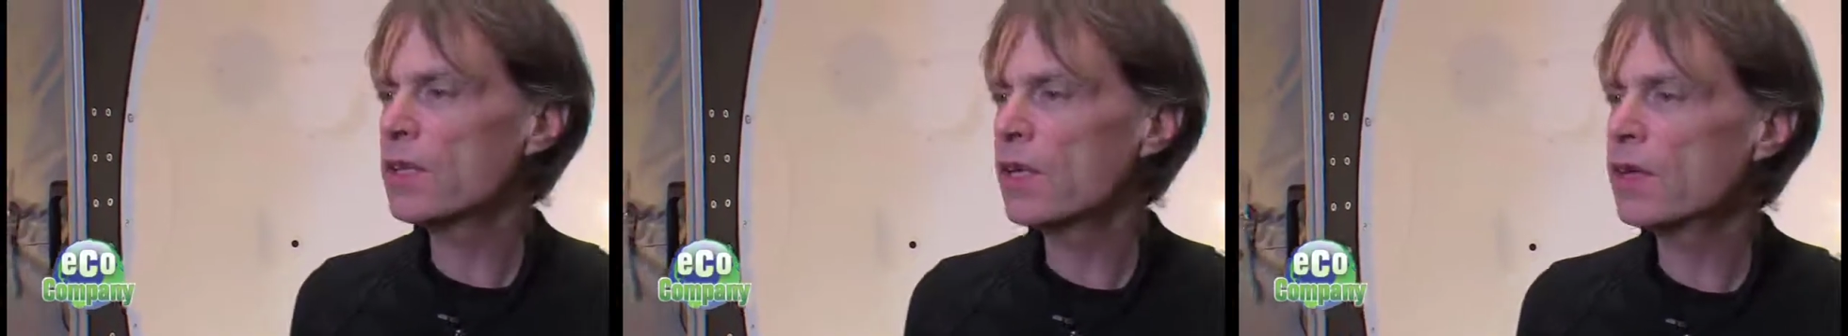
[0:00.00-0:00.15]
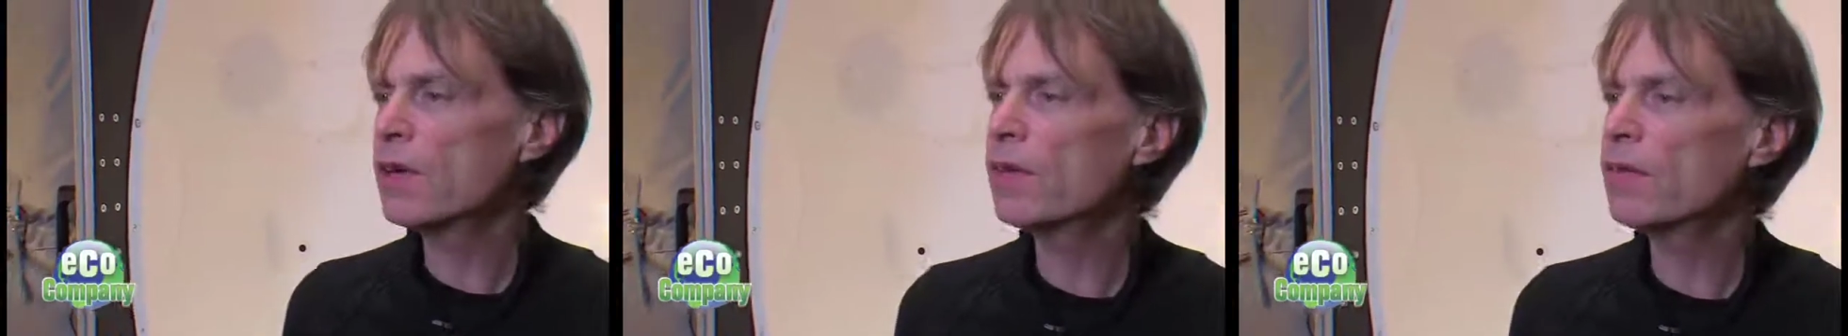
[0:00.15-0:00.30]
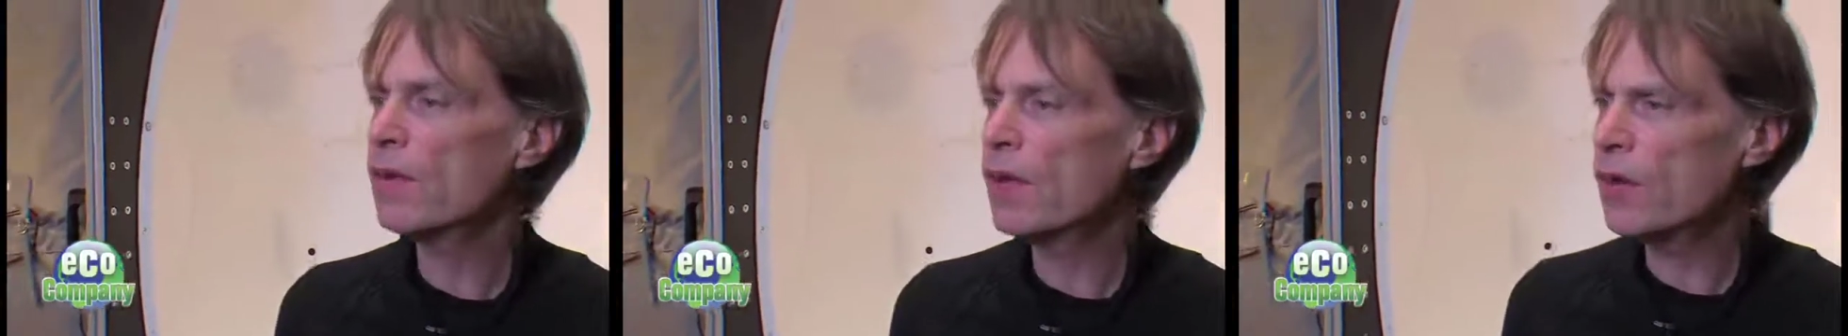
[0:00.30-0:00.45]

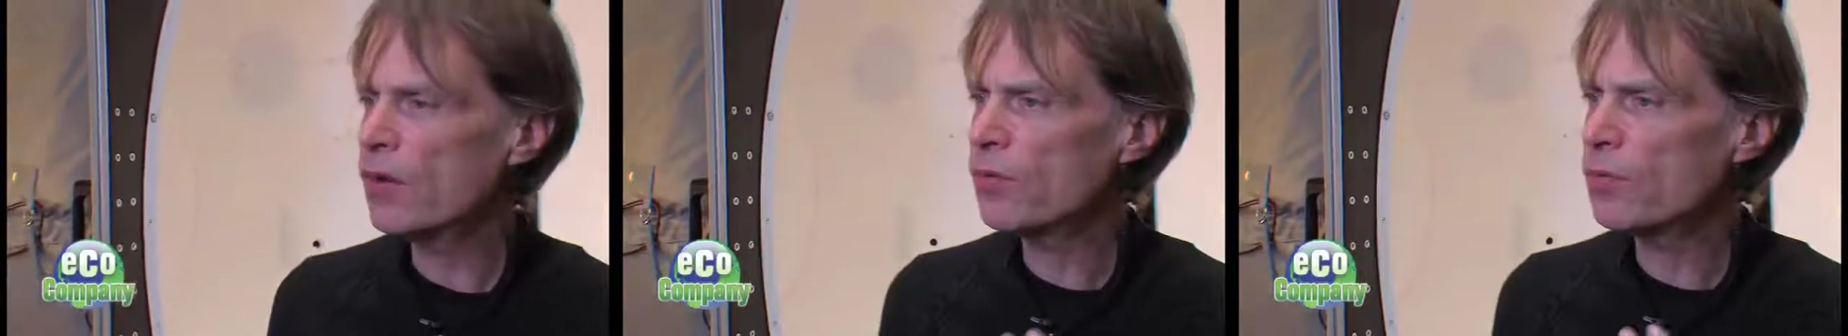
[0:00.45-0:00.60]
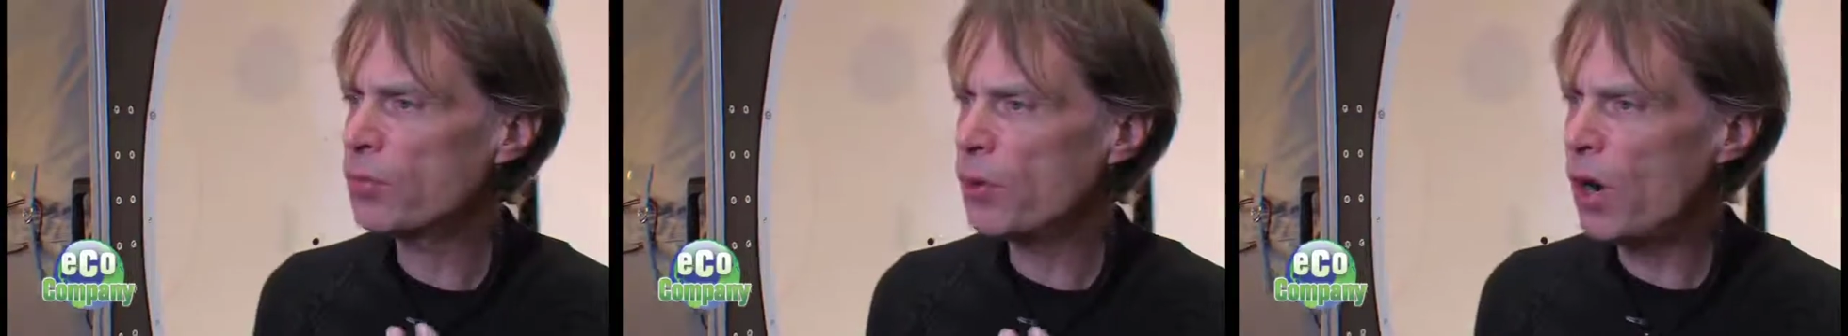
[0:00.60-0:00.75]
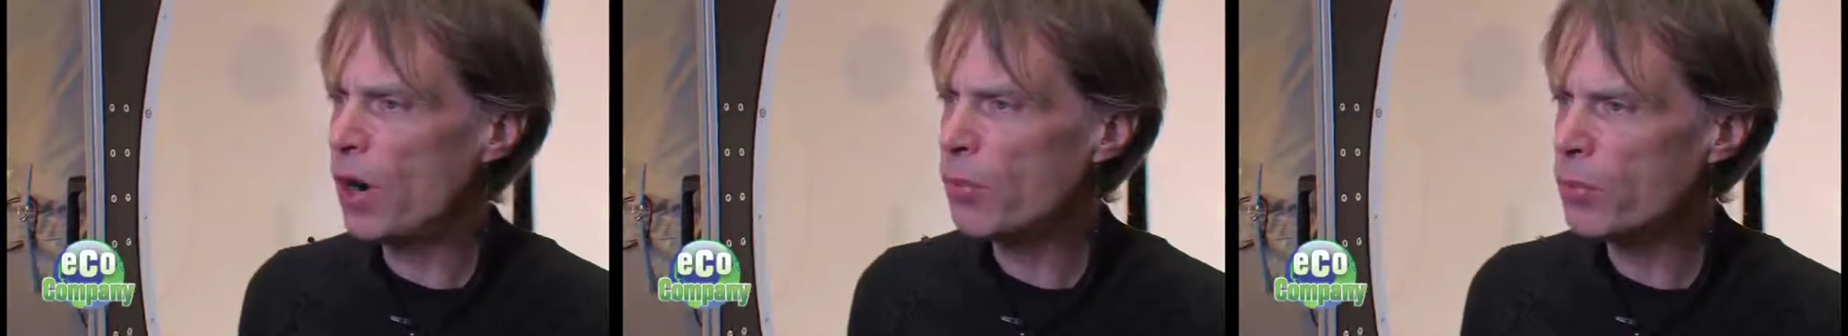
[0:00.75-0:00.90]
innovative
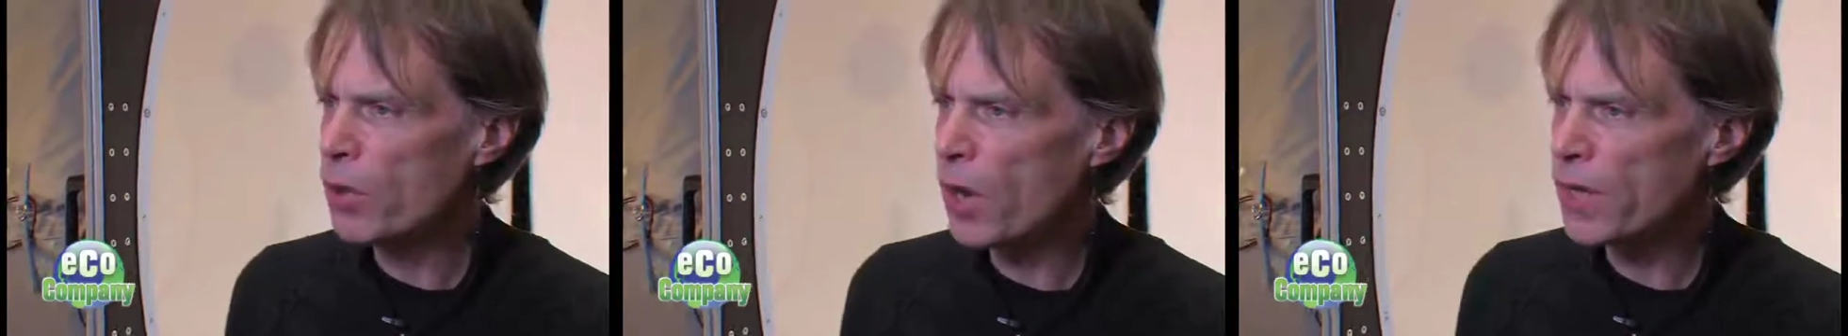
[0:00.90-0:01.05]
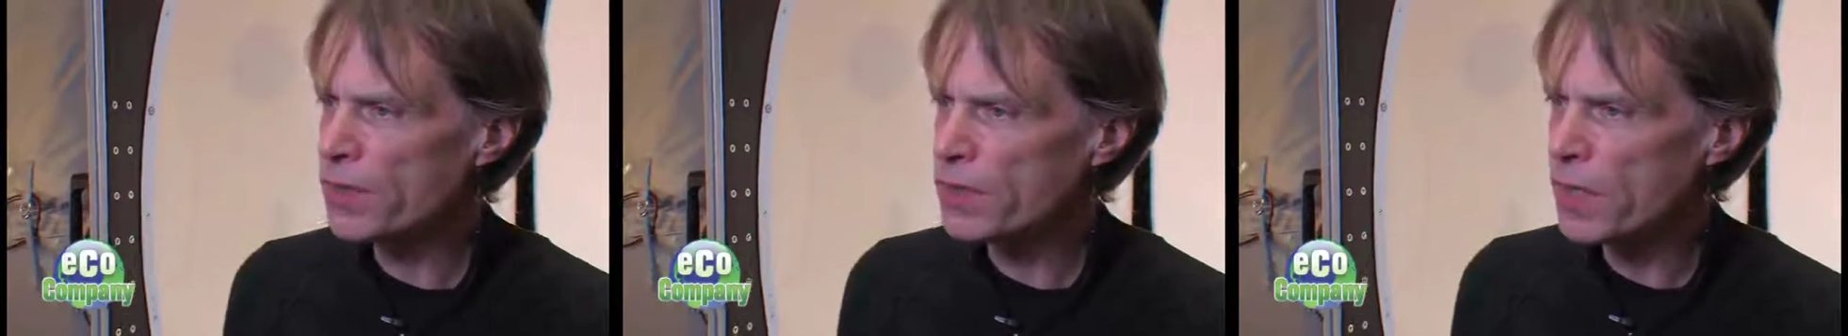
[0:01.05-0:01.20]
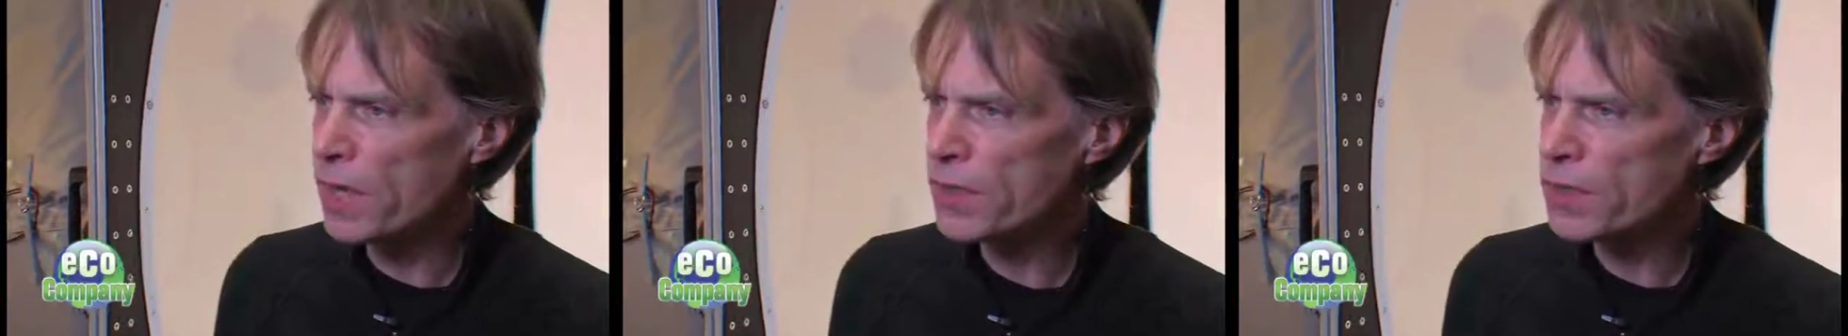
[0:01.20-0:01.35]

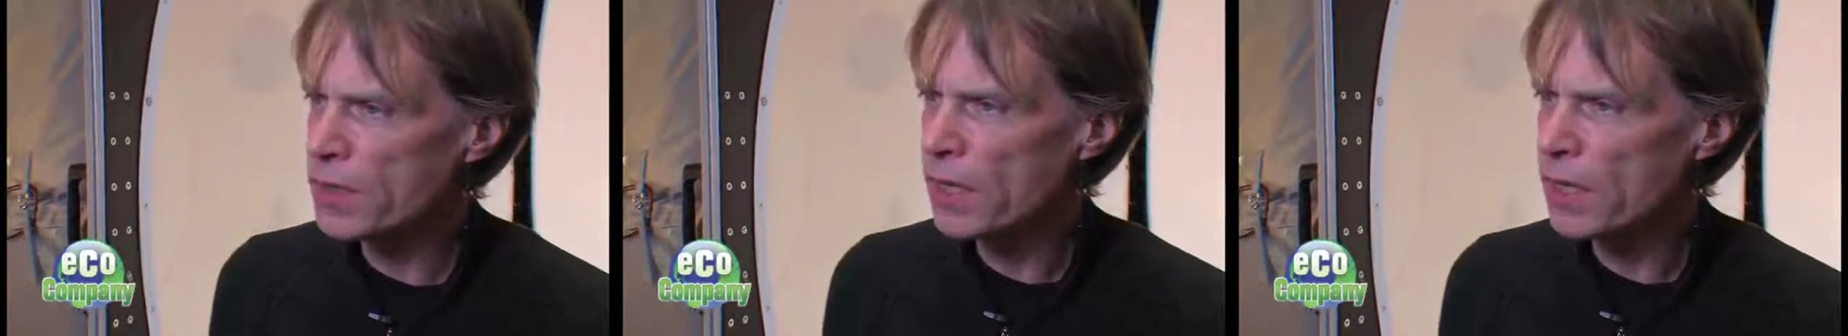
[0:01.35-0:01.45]
process.